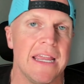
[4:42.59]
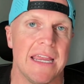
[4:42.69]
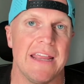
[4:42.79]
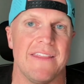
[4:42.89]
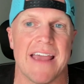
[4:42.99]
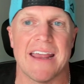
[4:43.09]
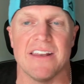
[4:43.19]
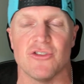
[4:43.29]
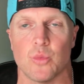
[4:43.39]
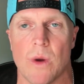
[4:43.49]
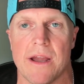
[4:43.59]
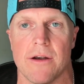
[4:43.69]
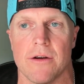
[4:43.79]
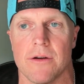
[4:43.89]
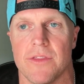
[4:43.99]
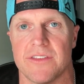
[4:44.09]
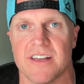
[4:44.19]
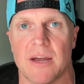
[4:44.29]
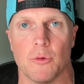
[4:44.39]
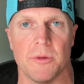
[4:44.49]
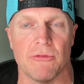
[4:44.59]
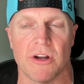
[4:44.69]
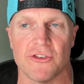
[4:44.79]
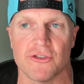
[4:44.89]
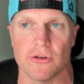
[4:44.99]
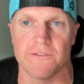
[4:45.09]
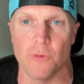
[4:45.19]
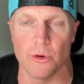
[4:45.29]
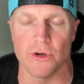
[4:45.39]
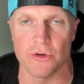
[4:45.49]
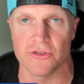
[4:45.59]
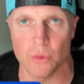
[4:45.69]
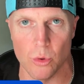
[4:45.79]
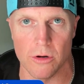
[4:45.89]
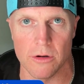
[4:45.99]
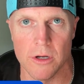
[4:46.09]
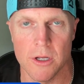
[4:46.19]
and that is where the time will be registered for your score.